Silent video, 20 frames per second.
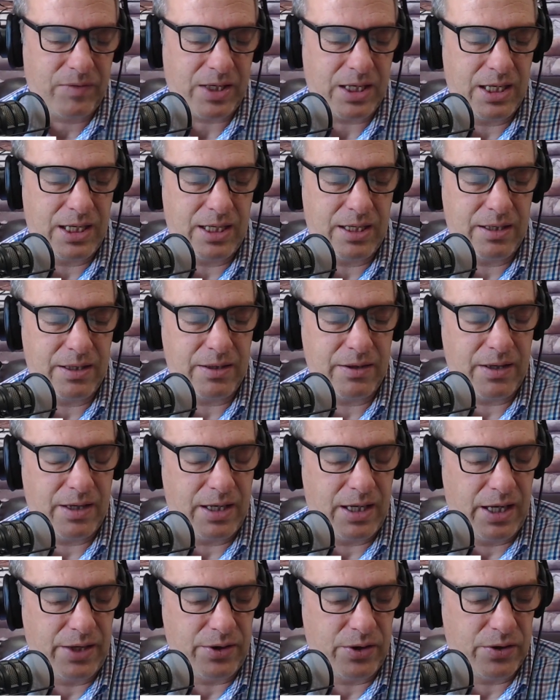
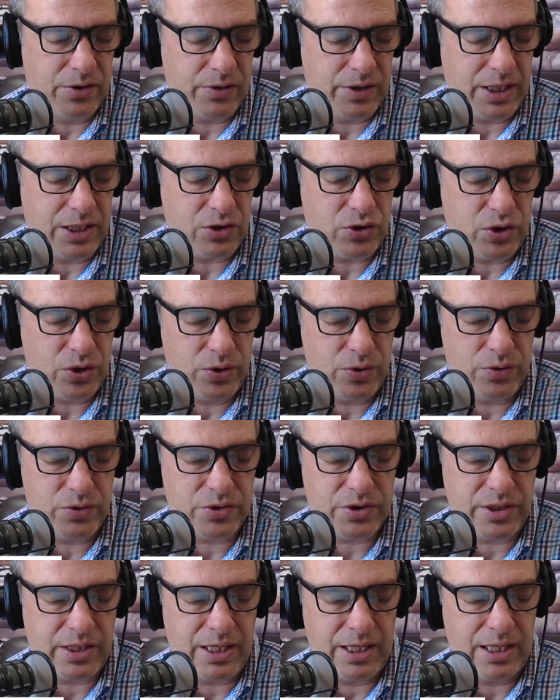Other
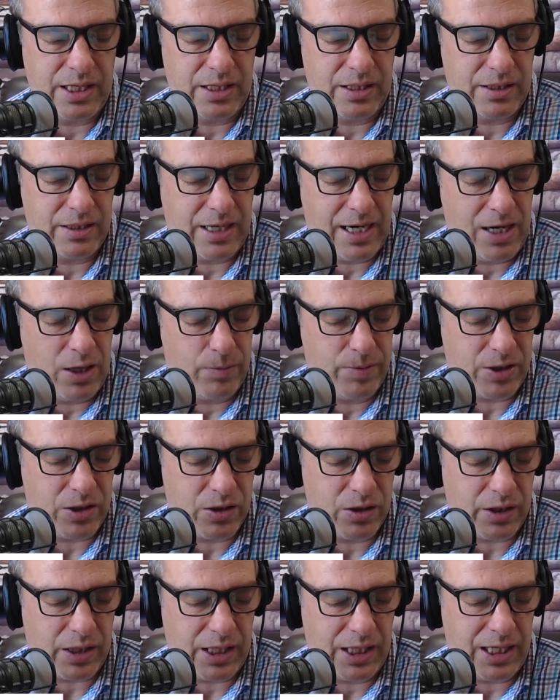issues in
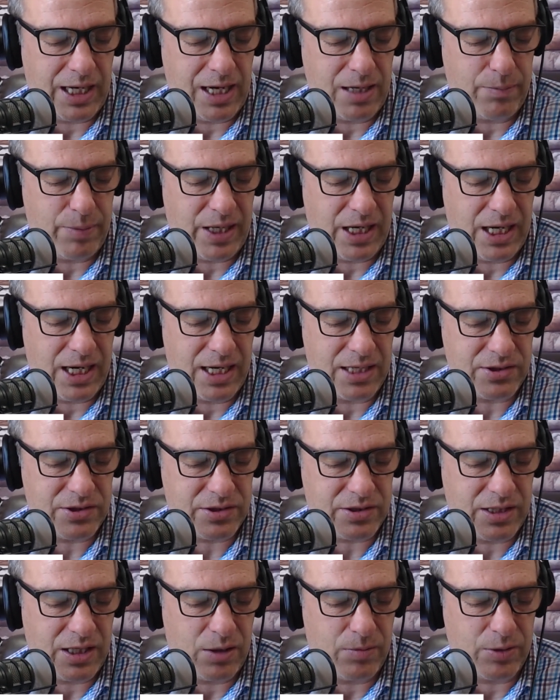Albuquerque
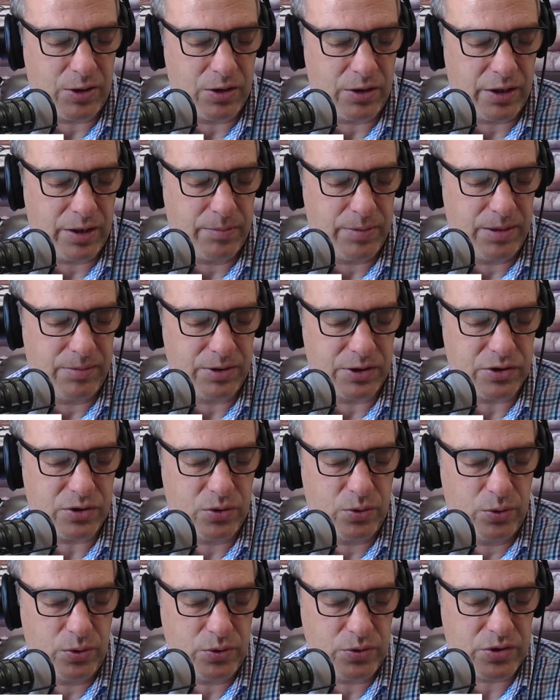APS, Albuquerque Public
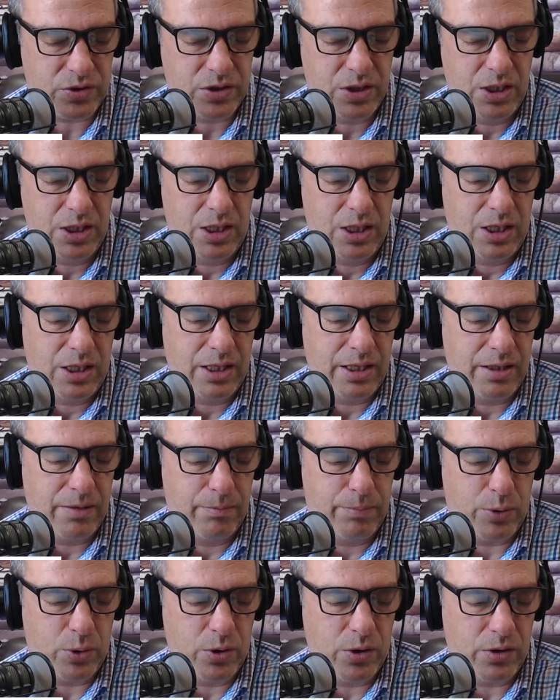Schools
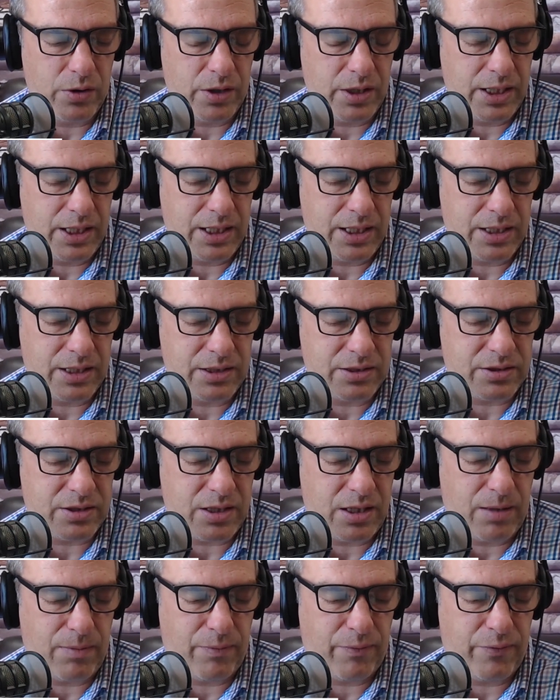Board, is
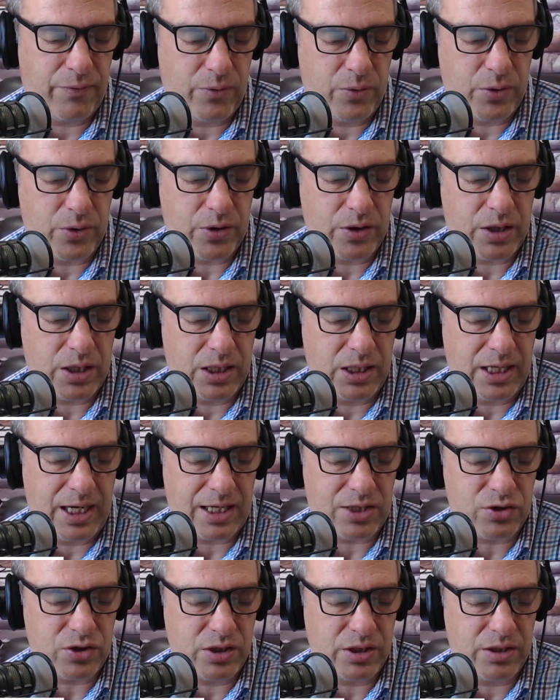up for
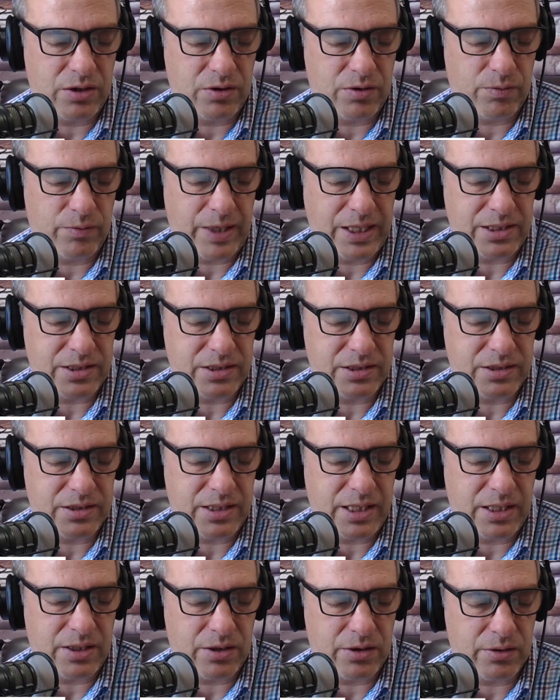election. There are races
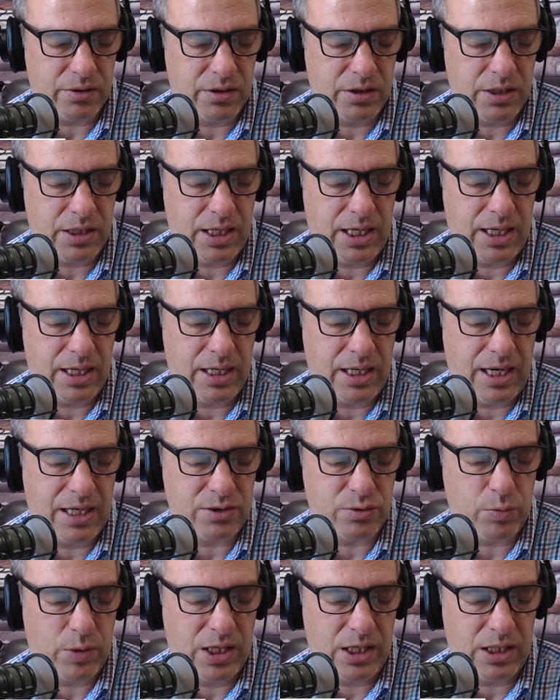there,
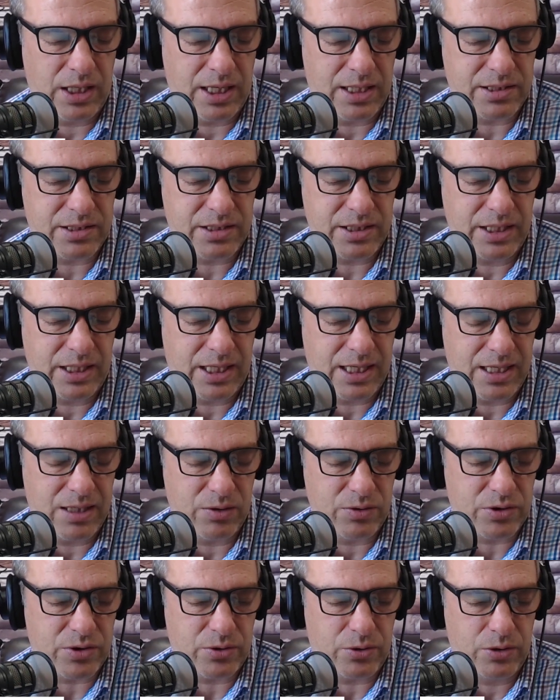as well as City
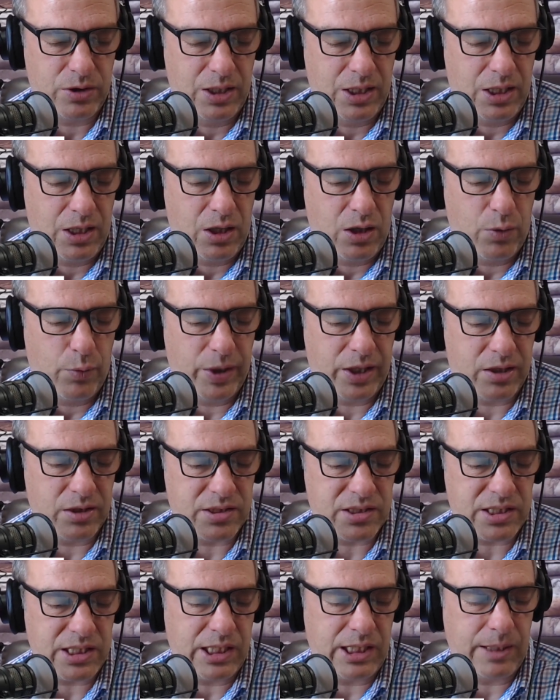Council. We could
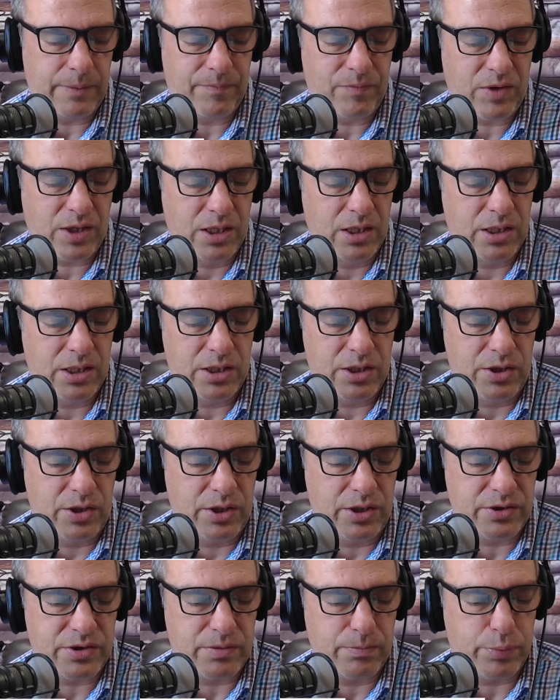see
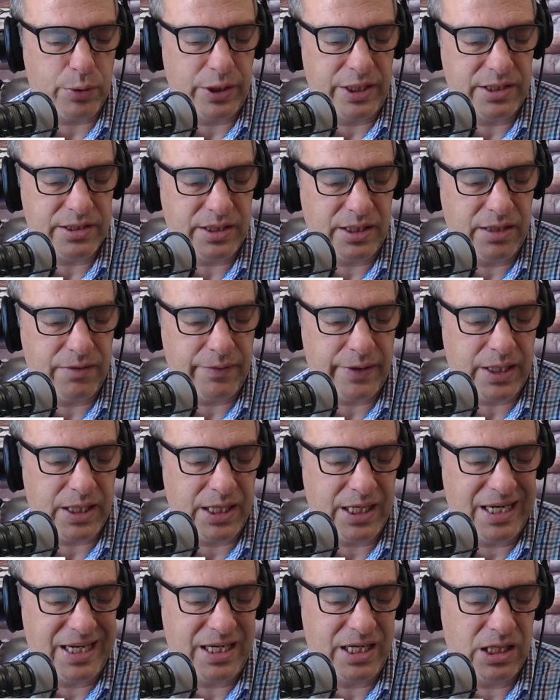some pretty
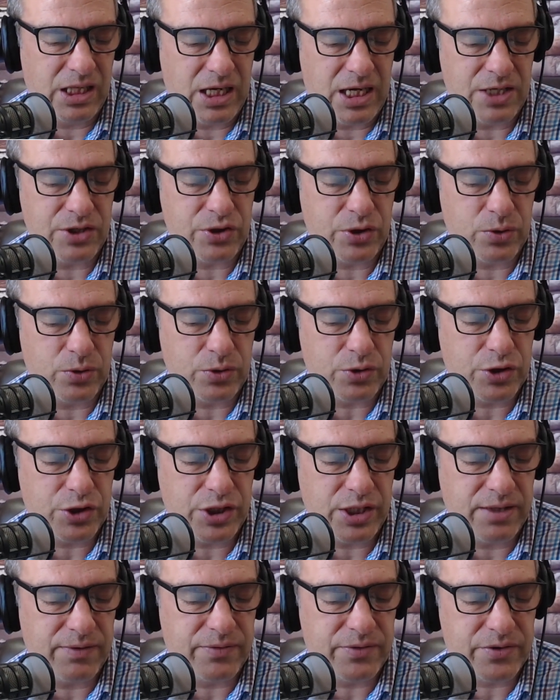significant ideological
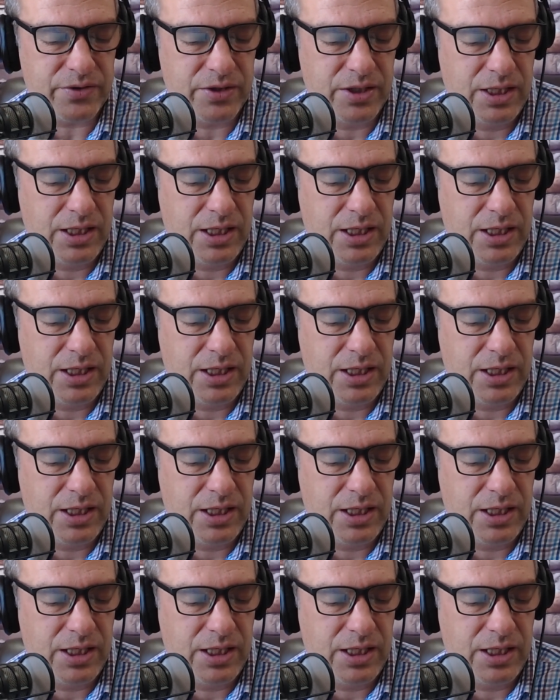shifts